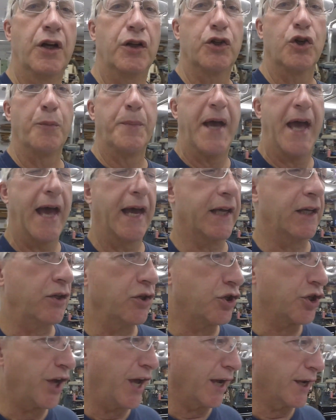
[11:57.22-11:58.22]
Go back
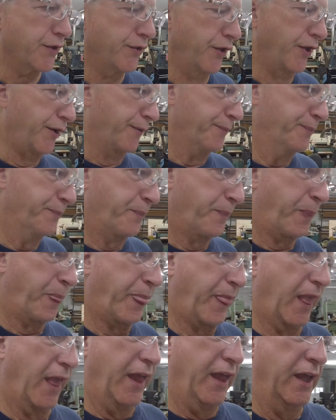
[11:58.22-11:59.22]
and check the
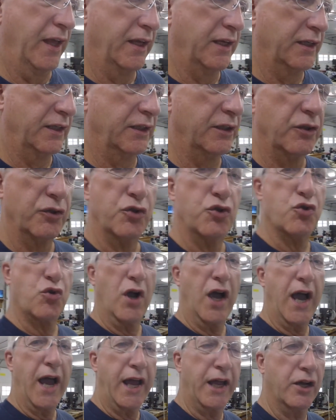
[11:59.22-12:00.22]

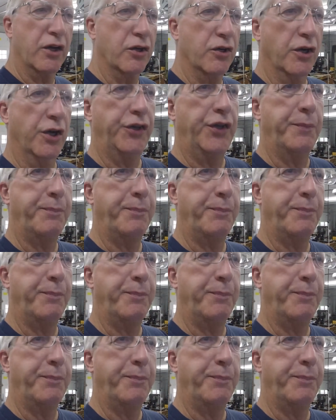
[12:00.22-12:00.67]
dryer on the